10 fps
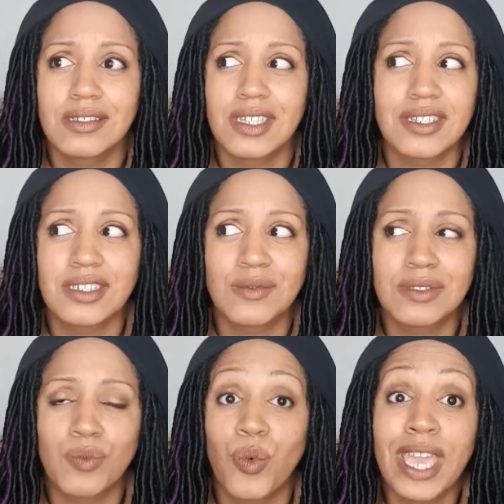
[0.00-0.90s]
like she
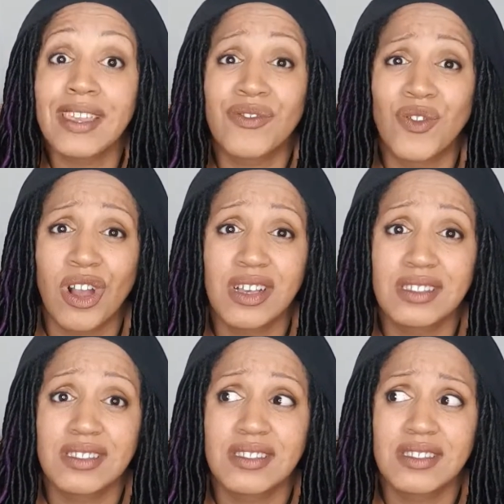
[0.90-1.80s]
was waiting for
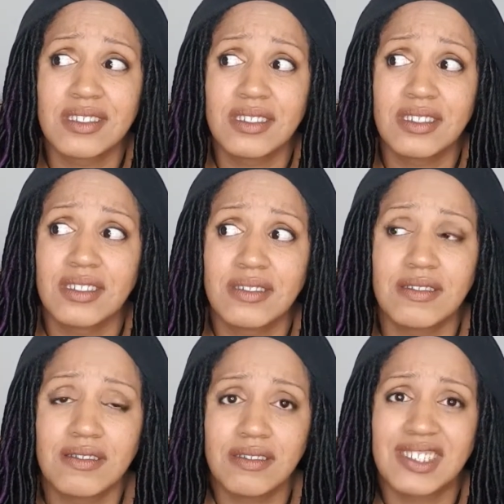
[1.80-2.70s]
us
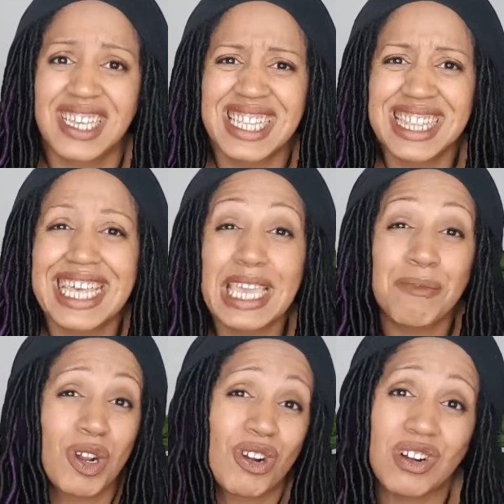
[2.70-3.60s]
to
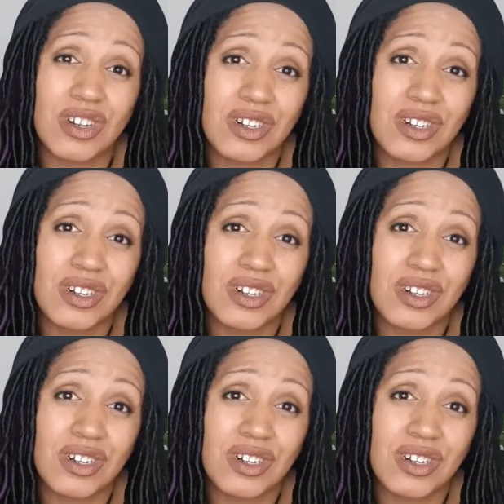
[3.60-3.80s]
claim her.